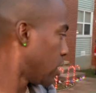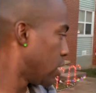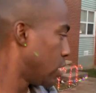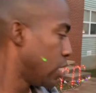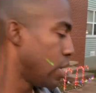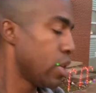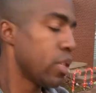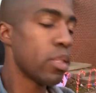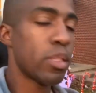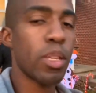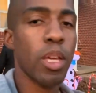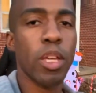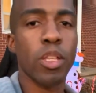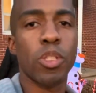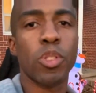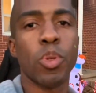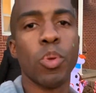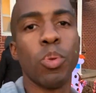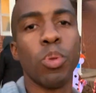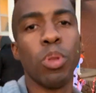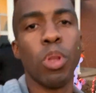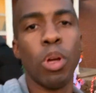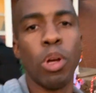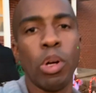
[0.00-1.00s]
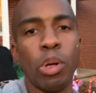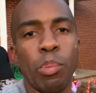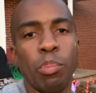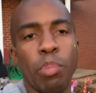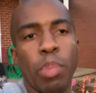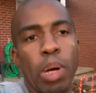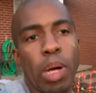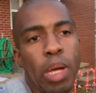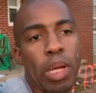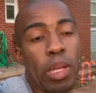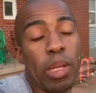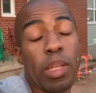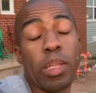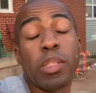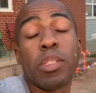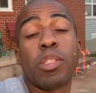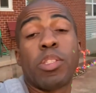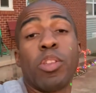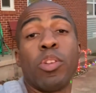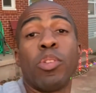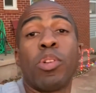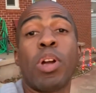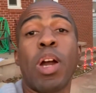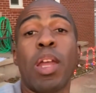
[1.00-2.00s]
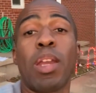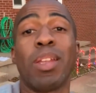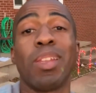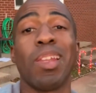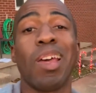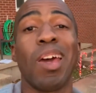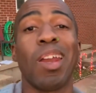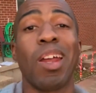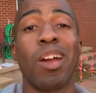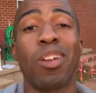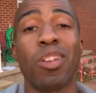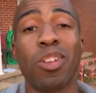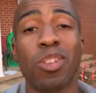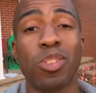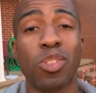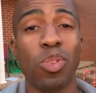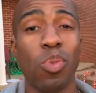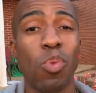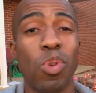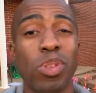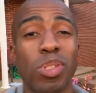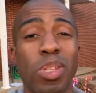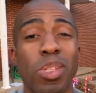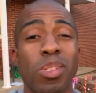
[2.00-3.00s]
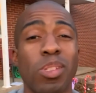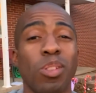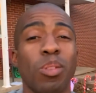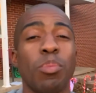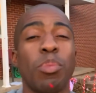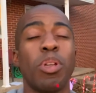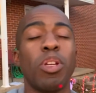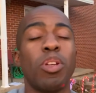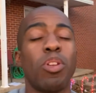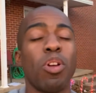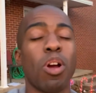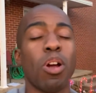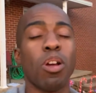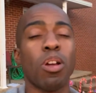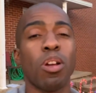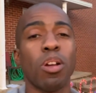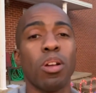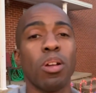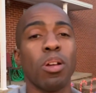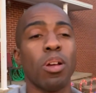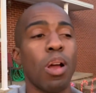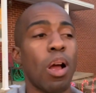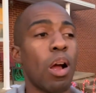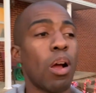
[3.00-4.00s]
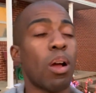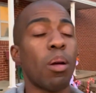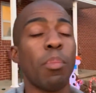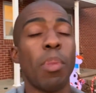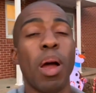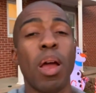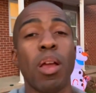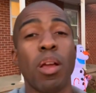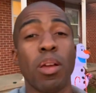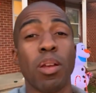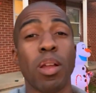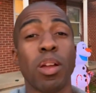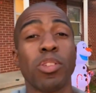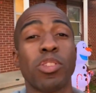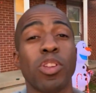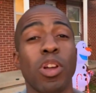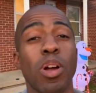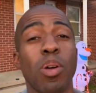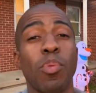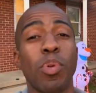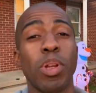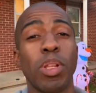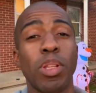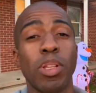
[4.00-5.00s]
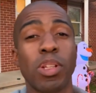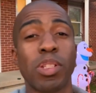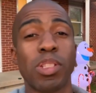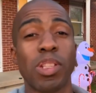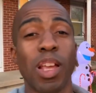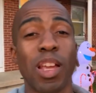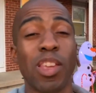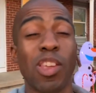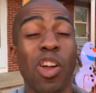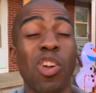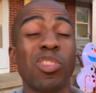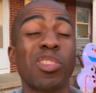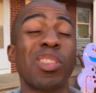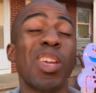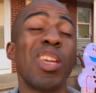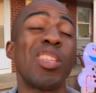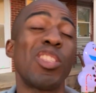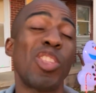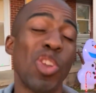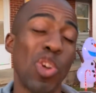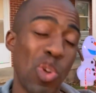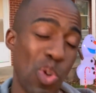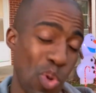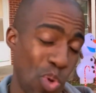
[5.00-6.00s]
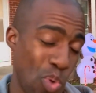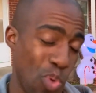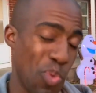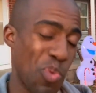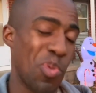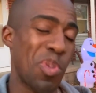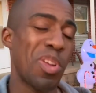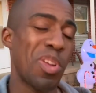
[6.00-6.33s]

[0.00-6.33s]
Didn't take too long, but it's still kind of light out here. So once it gets a little bit darker, Wait. I'll come out here and I'll show you what it looks like. Y'all stay tuned.